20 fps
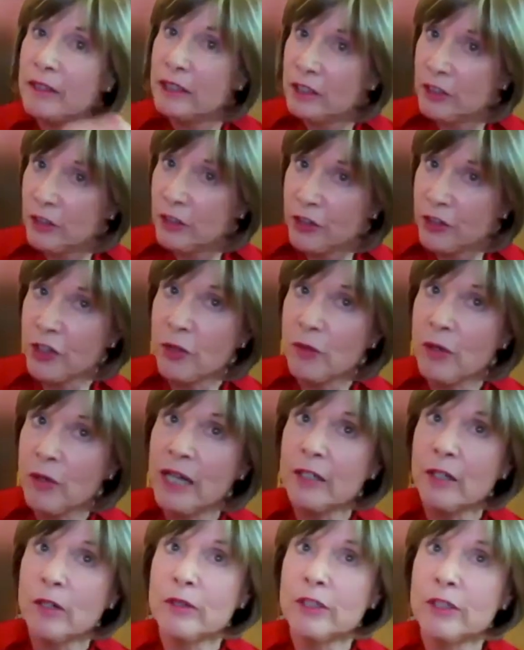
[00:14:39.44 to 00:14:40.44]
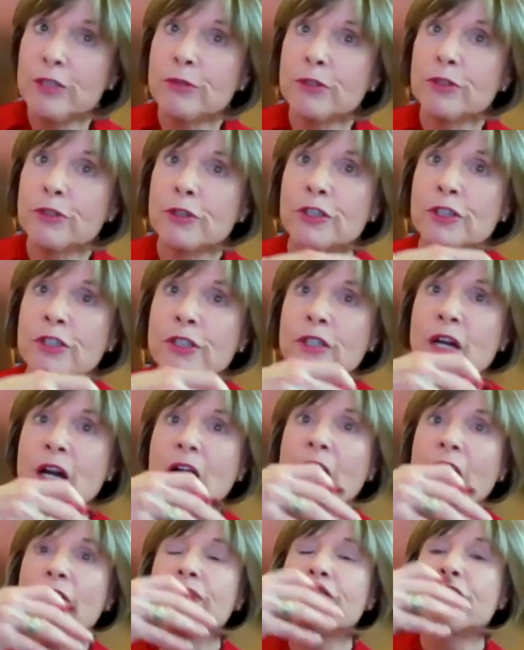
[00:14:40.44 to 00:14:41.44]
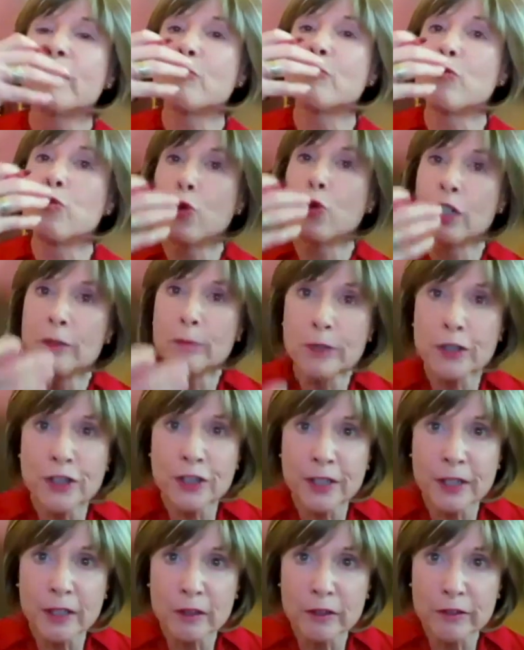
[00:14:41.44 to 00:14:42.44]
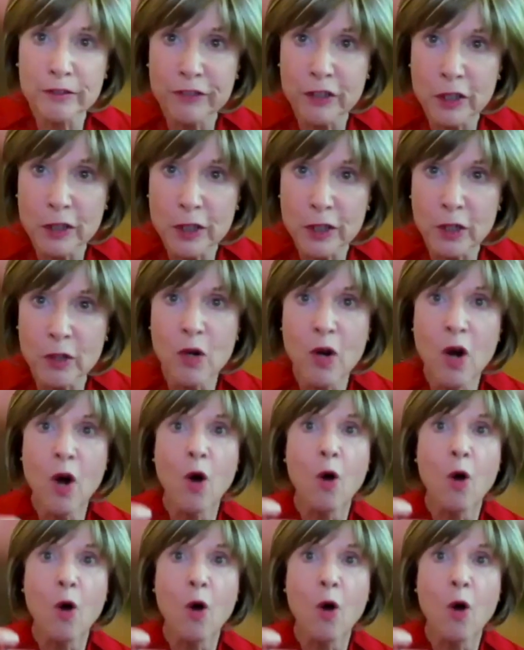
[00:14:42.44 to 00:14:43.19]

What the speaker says: So I always research from one particular photo